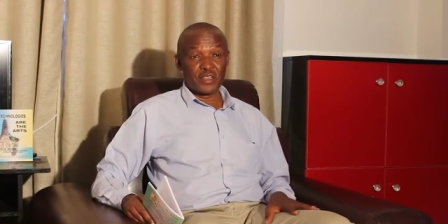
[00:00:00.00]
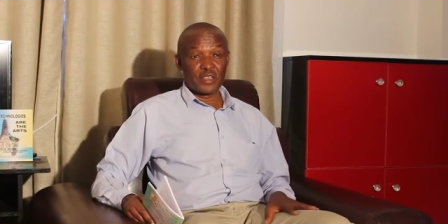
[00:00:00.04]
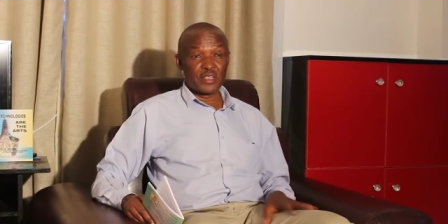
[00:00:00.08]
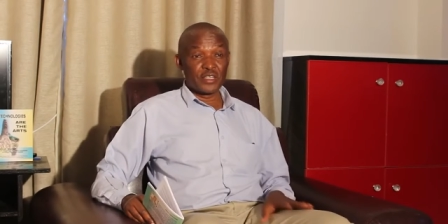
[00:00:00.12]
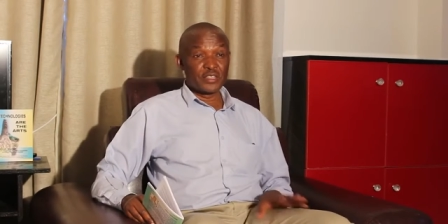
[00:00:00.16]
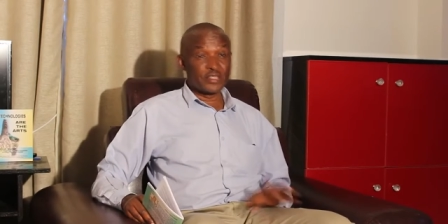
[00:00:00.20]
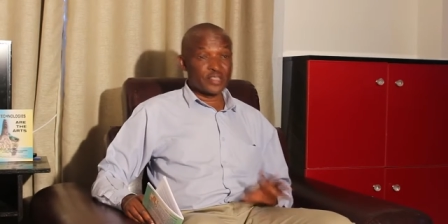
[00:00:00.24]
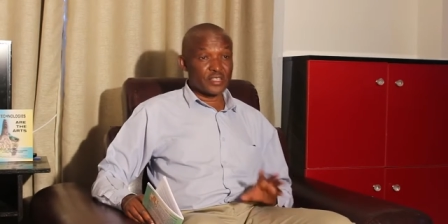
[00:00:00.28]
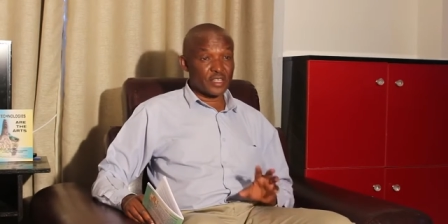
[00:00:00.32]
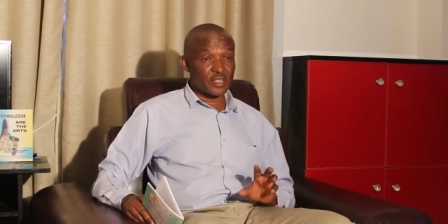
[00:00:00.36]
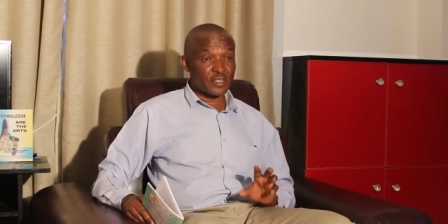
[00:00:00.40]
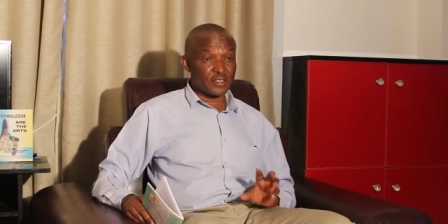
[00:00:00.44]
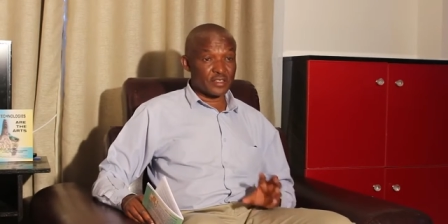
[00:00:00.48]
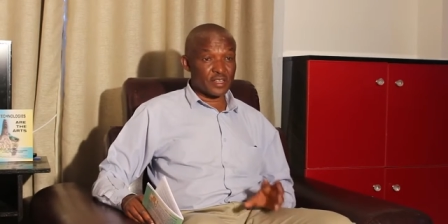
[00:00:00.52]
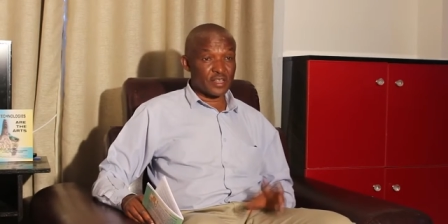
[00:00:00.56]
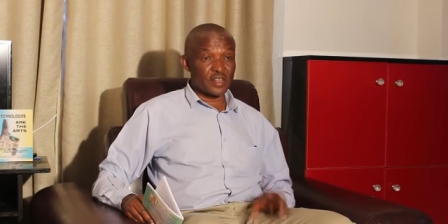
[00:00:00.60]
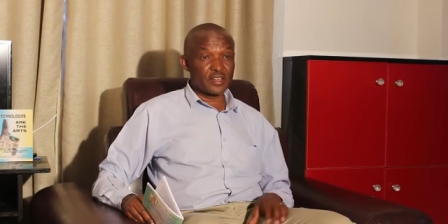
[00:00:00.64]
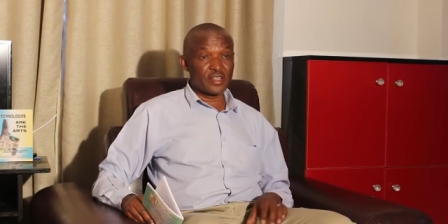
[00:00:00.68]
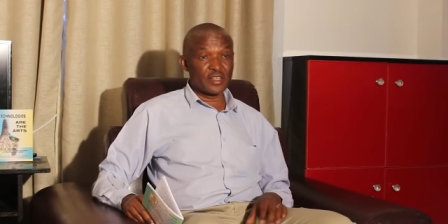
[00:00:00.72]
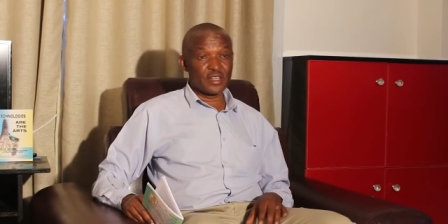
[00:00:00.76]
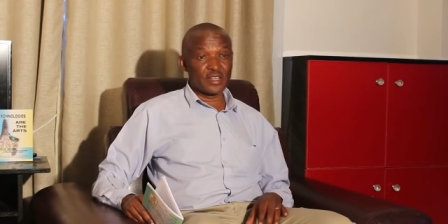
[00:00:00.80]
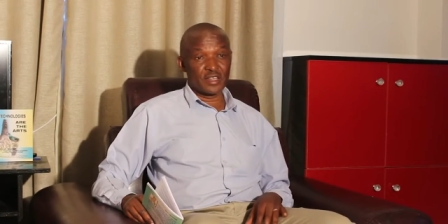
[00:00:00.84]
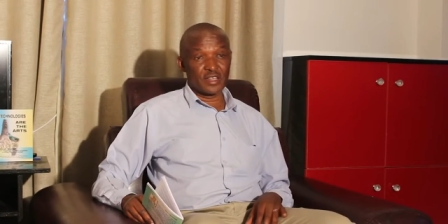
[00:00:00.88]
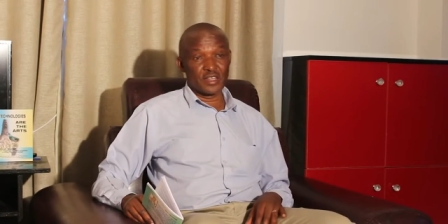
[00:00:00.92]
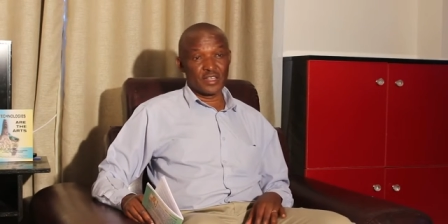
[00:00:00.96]
in
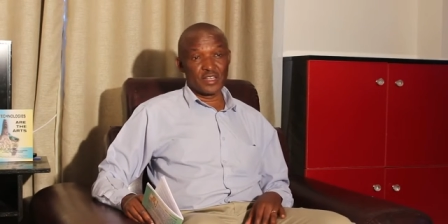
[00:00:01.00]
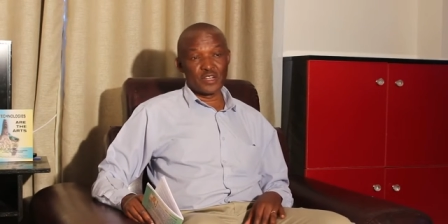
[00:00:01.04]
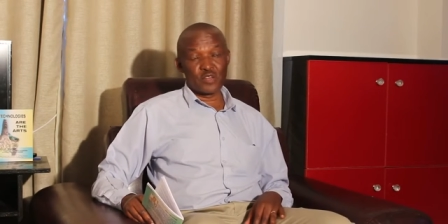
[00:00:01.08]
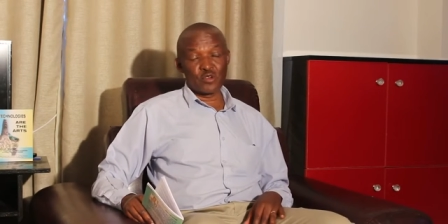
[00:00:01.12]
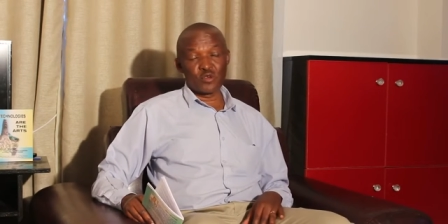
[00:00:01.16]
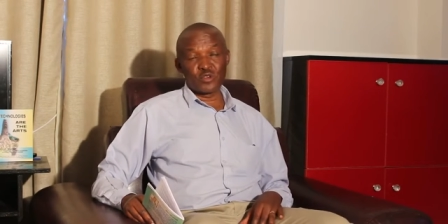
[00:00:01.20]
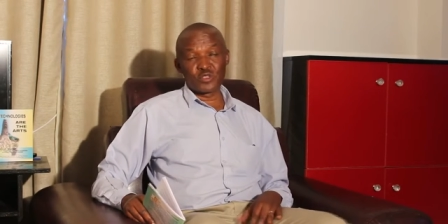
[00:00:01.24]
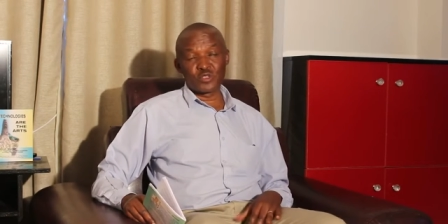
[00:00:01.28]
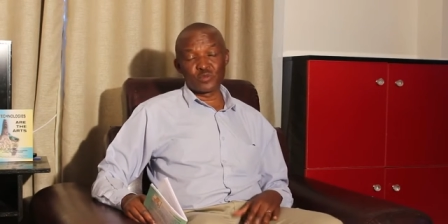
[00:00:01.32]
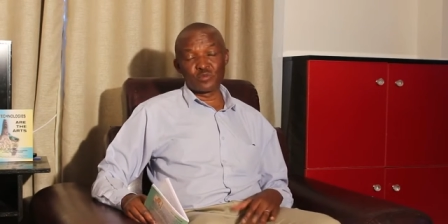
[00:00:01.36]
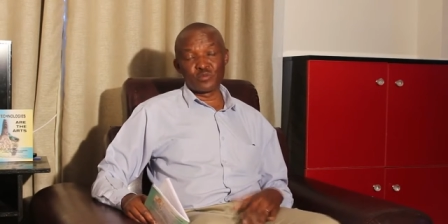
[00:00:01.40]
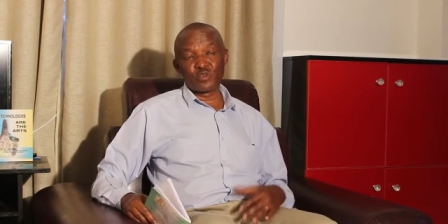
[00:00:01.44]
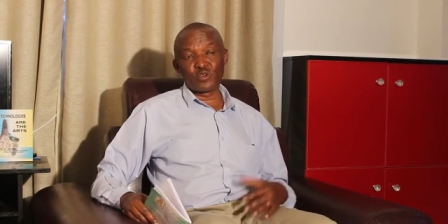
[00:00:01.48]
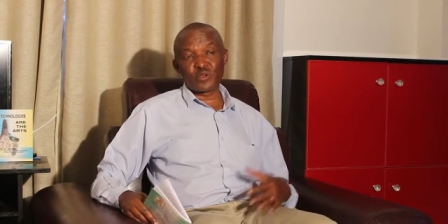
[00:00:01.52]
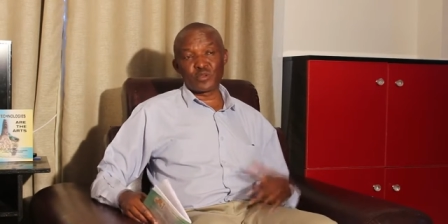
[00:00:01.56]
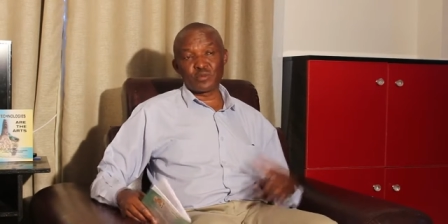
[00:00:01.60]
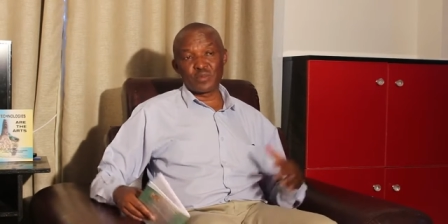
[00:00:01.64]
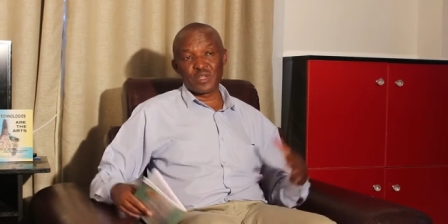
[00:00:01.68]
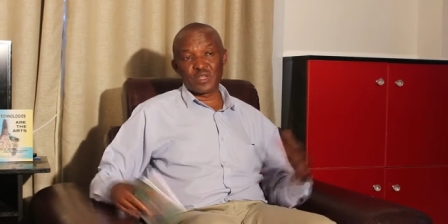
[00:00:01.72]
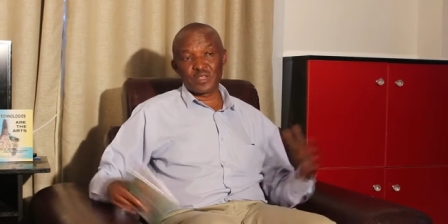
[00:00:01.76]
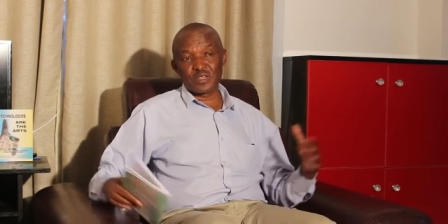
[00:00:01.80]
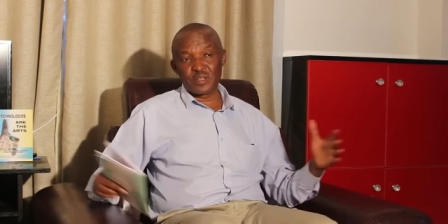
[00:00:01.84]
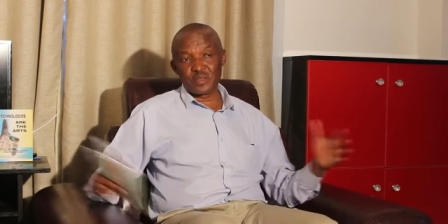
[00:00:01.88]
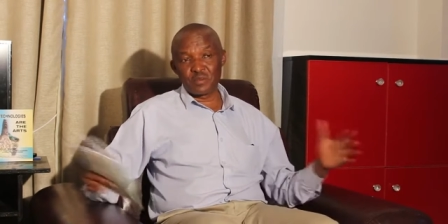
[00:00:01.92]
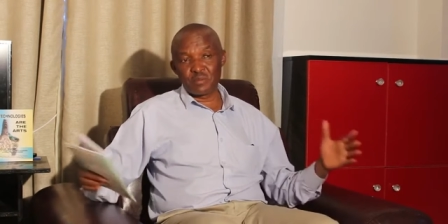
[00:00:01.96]
Tanzania and he was
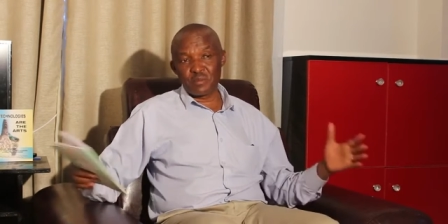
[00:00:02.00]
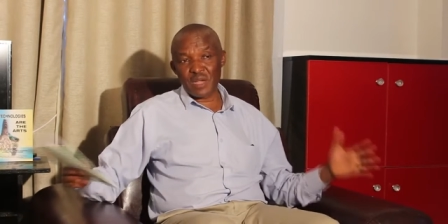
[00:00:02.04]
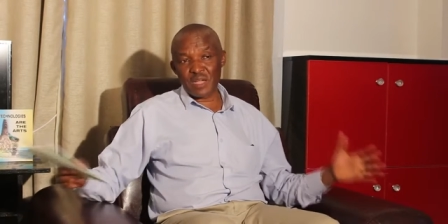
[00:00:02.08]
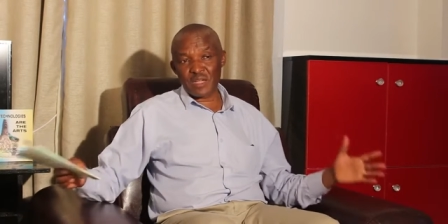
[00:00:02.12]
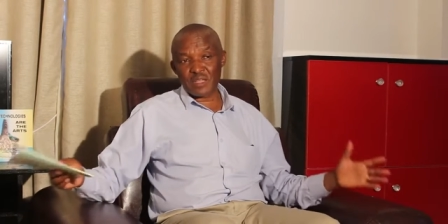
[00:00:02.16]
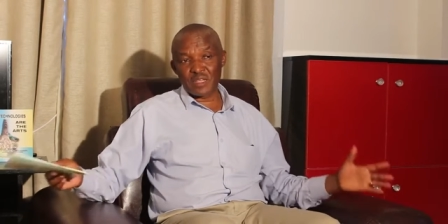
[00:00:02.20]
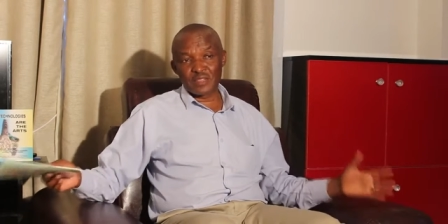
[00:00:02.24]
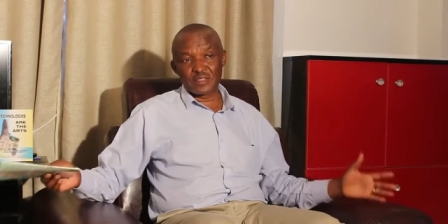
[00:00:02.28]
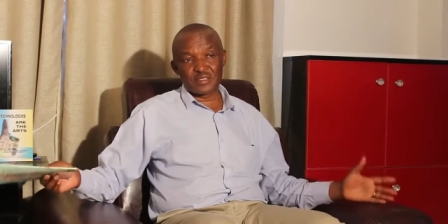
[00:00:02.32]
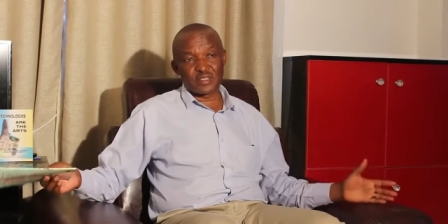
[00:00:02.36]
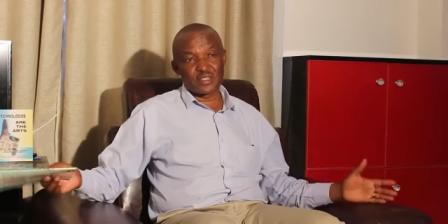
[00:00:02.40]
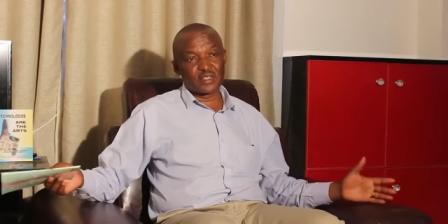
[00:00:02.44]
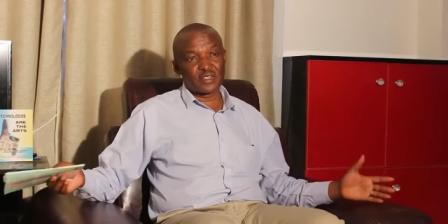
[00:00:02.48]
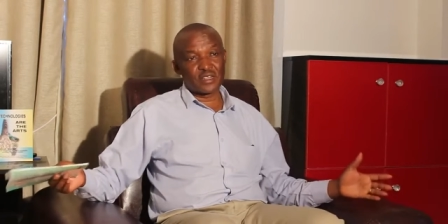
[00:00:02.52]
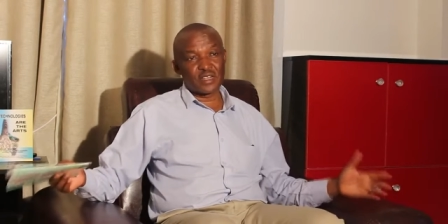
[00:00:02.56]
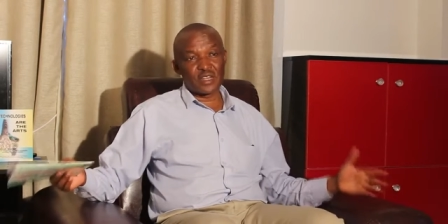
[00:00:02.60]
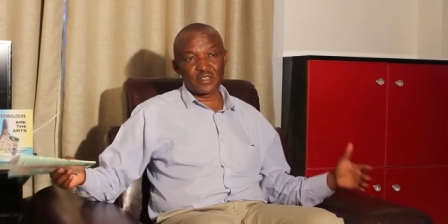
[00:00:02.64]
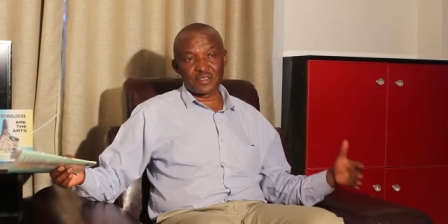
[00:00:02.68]
making buckets and